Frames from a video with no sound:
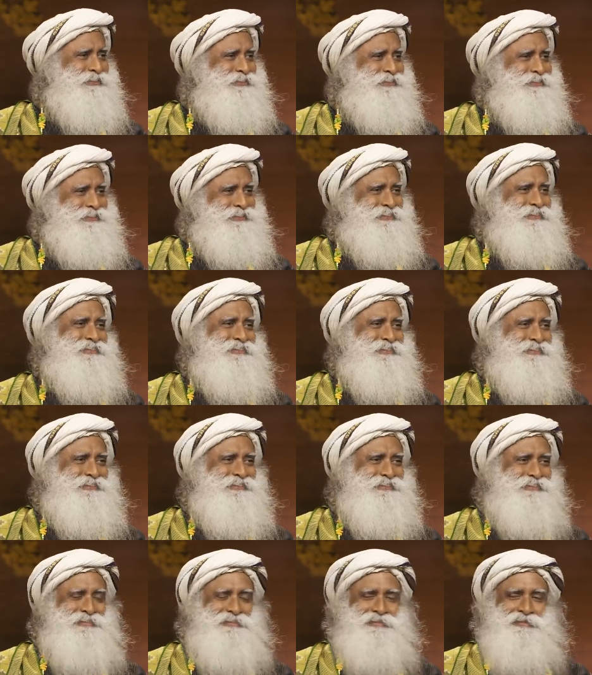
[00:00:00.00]

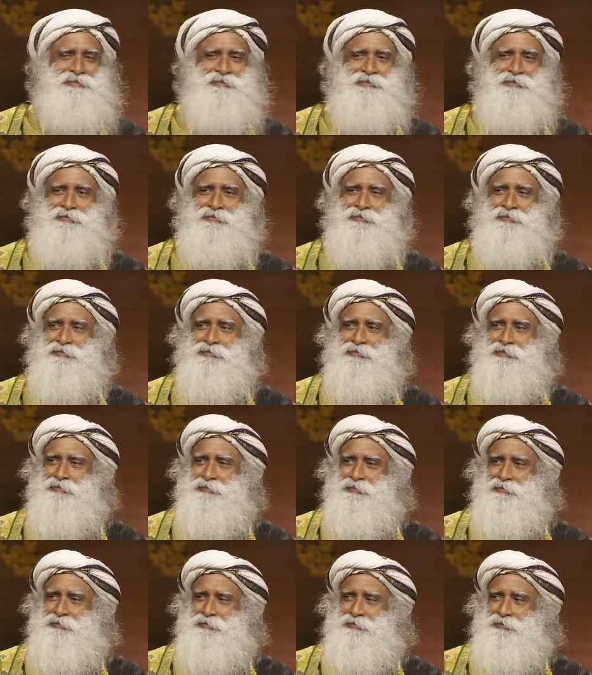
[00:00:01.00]

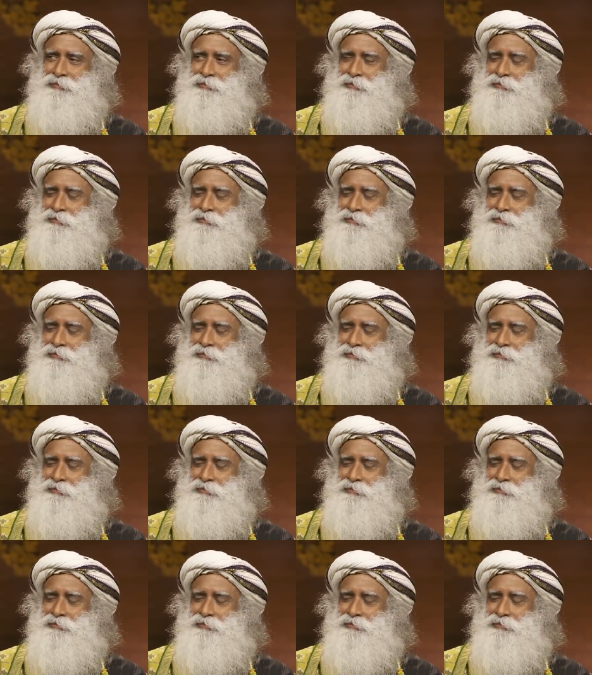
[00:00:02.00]
No one is speaking in this clip.